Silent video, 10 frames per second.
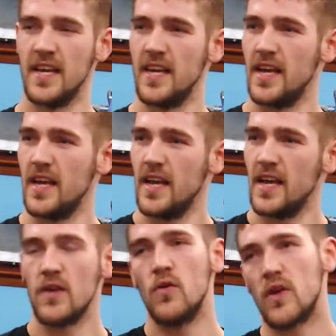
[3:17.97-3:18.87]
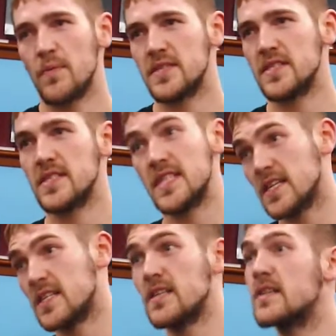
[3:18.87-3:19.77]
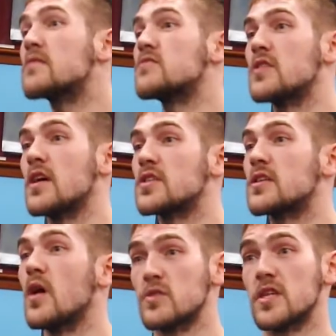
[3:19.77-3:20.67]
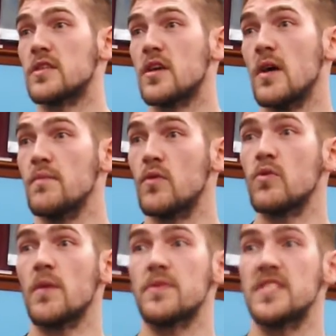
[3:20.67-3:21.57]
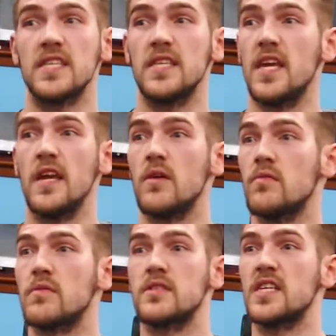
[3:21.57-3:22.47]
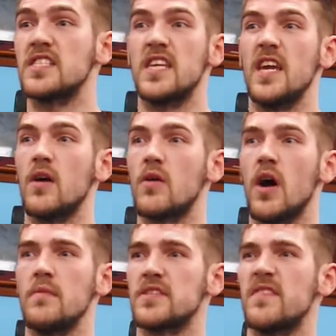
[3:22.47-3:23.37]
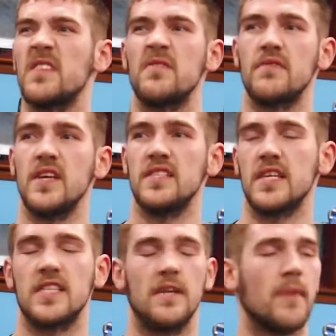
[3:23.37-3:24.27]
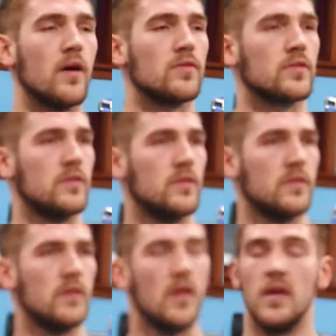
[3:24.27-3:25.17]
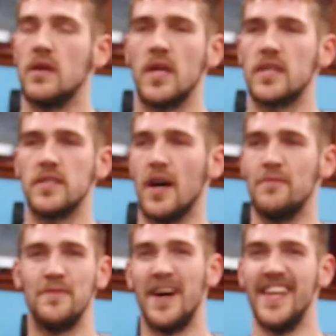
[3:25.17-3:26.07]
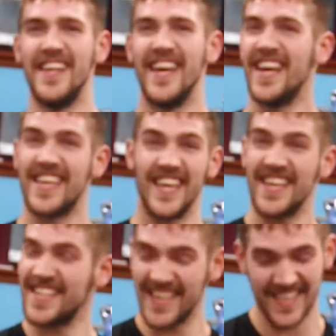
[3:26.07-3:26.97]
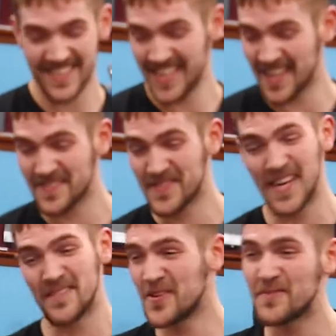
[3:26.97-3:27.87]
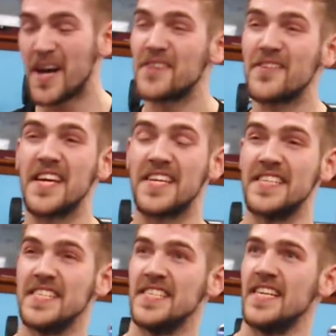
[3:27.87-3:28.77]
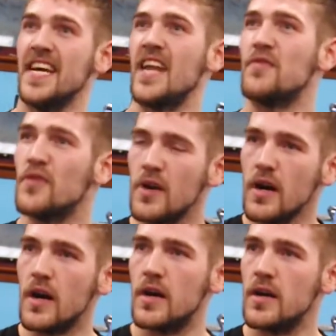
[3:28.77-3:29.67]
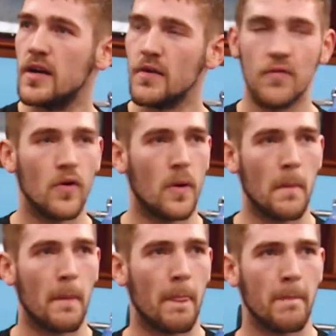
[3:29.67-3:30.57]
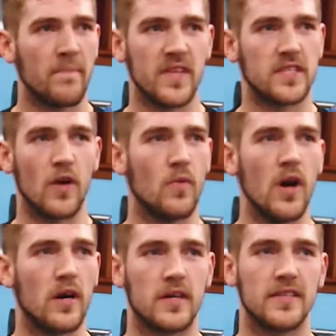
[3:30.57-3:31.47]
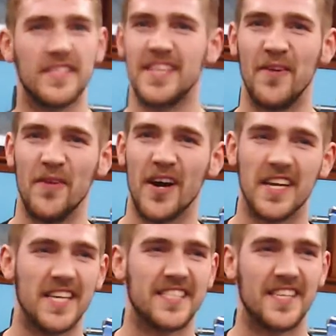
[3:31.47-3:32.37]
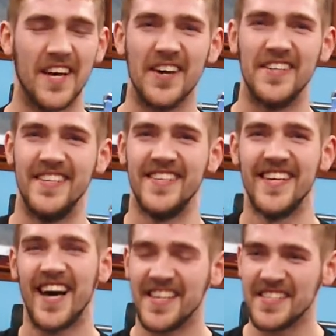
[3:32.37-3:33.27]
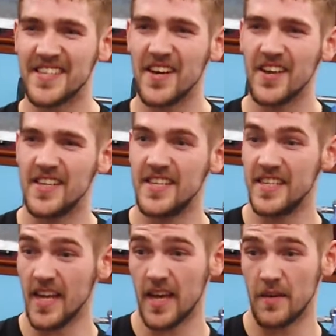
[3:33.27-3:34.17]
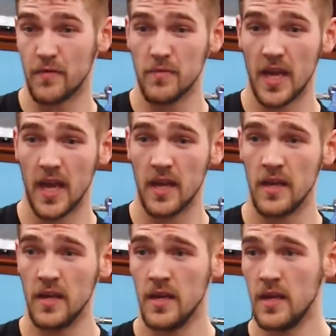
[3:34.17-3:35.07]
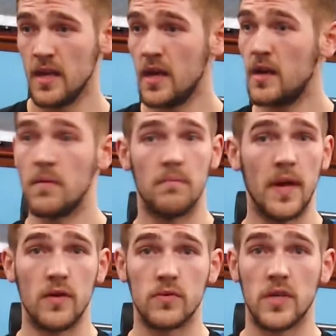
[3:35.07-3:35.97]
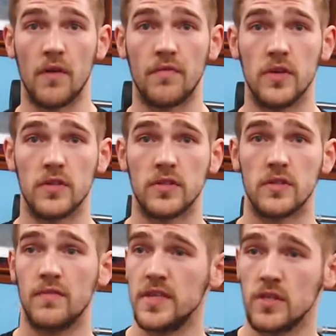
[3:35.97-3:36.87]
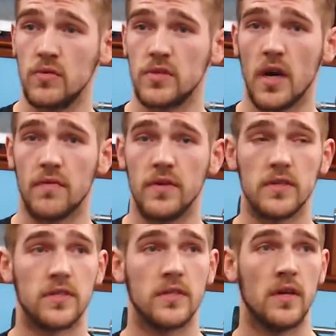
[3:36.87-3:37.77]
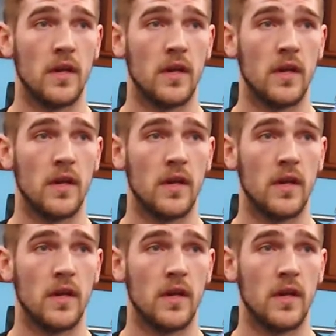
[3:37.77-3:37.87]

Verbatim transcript: Mm. Called up a six, uh, coach at the time, called up a 60 kilo, 60 kilo guy, must have had 15, 16 bouts. Kicked shit out of me, man. kicked, kicked, kicked, kicked me all around the ring. And I thought, oh, I thought, this don't work. This don't work. I need to learn. Mm. I need to learn. And yeah, from there, mental toughness, physical toughness.